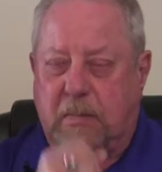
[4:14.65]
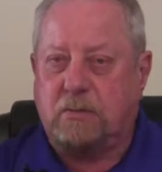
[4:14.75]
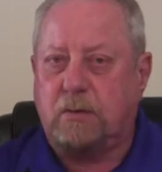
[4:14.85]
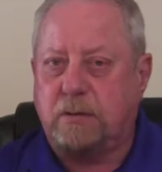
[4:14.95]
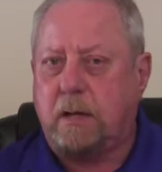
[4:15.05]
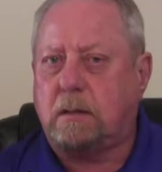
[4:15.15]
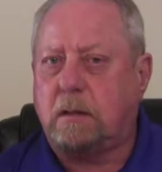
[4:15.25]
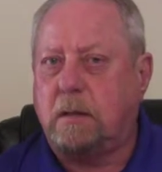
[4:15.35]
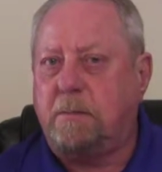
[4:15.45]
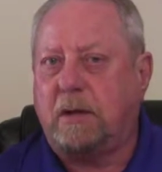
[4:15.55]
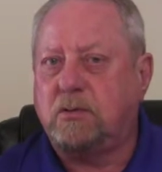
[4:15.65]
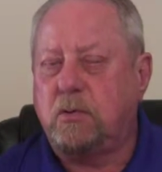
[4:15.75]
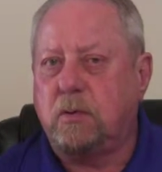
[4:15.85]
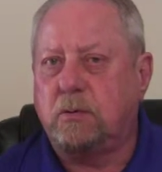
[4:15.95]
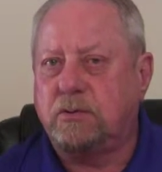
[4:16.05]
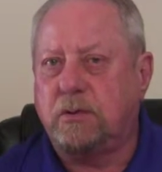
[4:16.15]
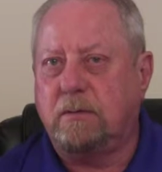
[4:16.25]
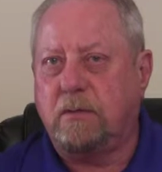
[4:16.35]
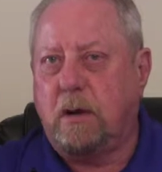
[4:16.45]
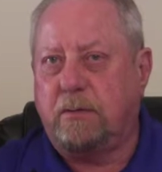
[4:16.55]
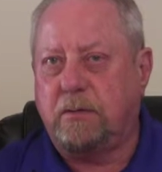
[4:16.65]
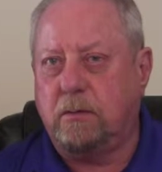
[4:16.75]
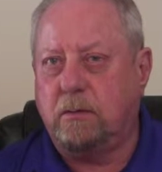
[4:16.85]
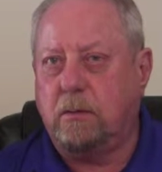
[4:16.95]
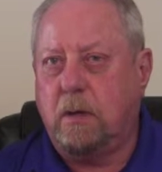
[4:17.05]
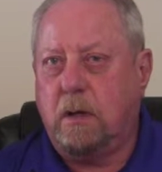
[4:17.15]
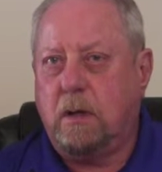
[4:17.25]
So technically my tour should have gone through